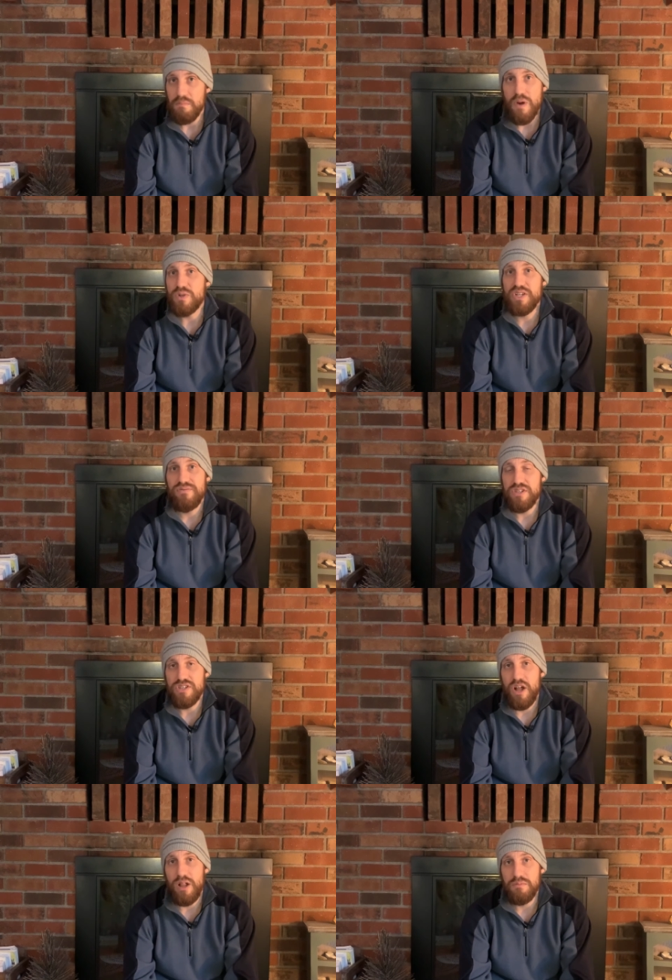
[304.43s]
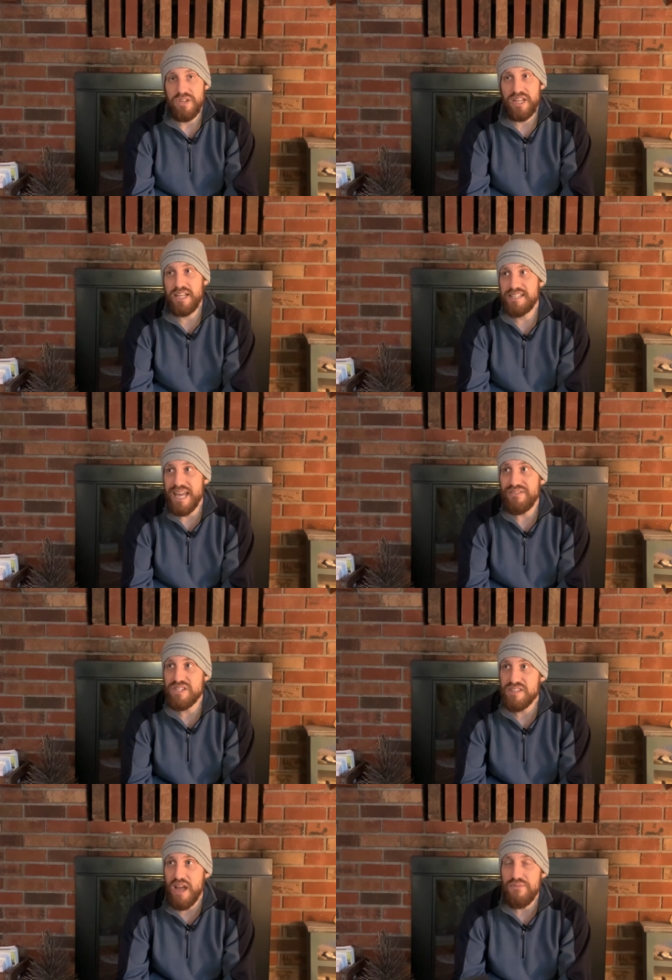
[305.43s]
most of the Psalms. And in
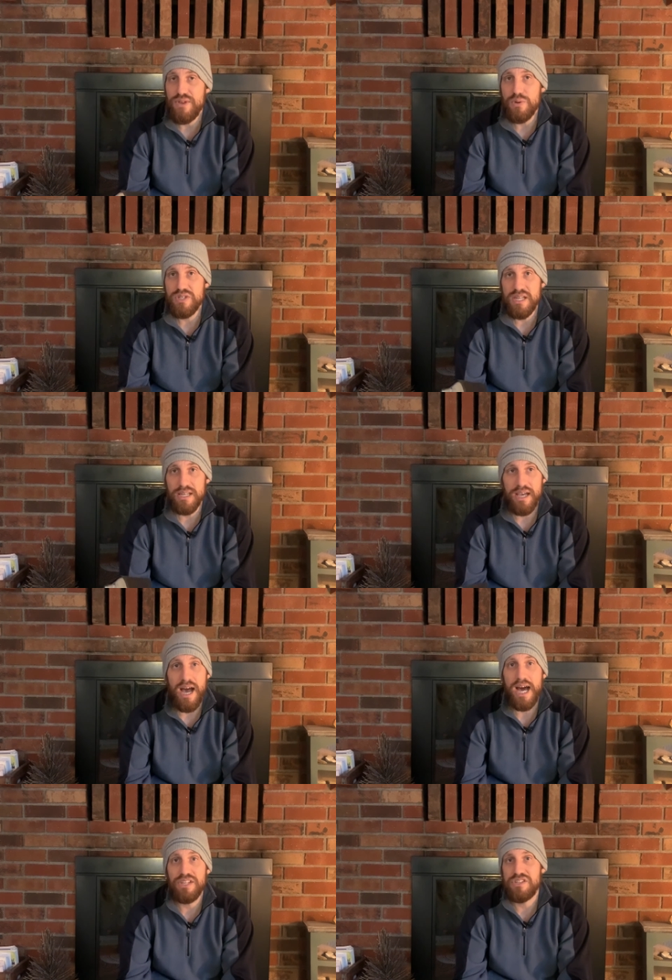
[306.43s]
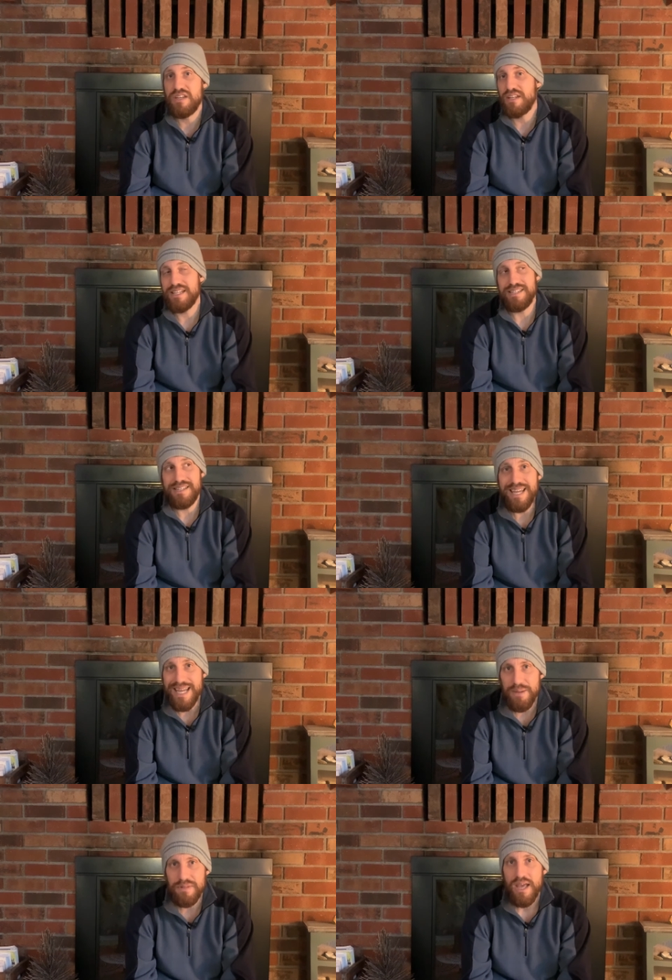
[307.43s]
David's life, he was in constant, it
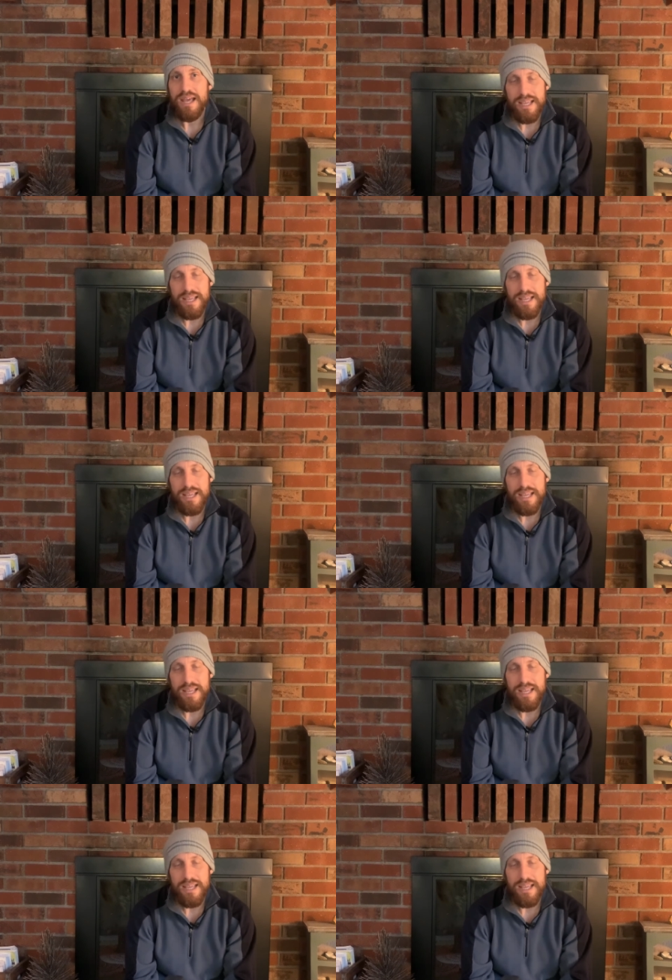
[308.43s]
seemed,